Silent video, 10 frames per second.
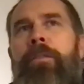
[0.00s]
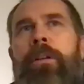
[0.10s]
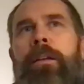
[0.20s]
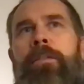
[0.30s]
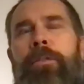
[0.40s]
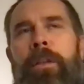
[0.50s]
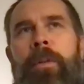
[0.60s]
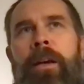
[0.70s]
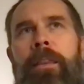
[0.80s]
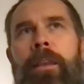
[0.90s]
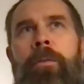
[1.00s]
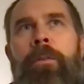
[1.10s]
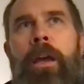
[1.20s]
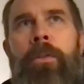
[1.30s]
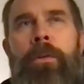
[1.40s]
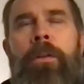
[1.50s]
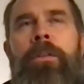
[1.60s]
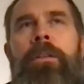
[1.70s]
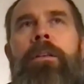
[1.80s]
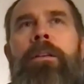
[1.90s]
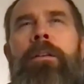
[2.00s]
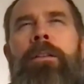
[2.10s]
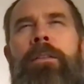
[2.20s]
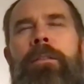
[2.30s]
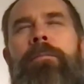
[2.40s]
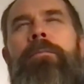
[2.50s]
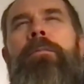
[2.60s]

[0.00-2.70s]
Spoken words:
every feedback that we've had throughout the years,